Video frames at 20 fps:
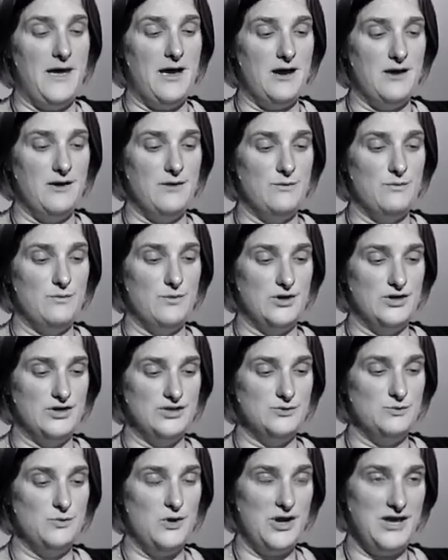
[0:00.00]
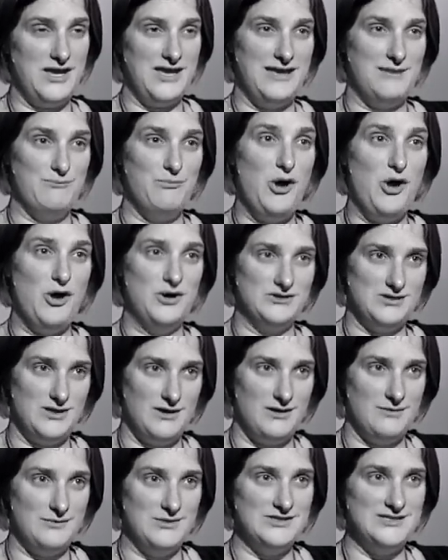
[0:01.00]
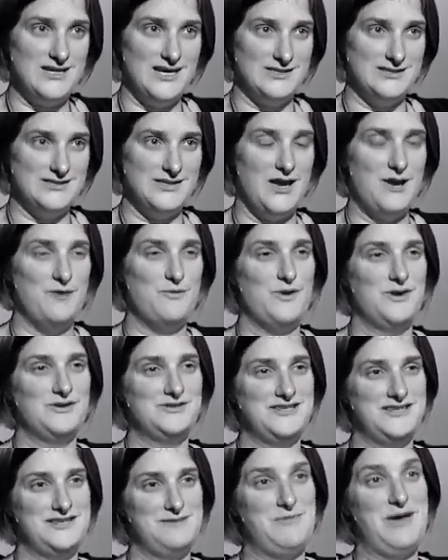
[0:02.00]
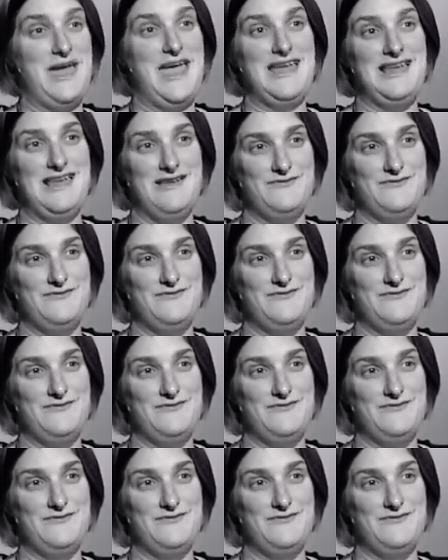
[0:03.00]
I was working part time at Tesco whilst I did my A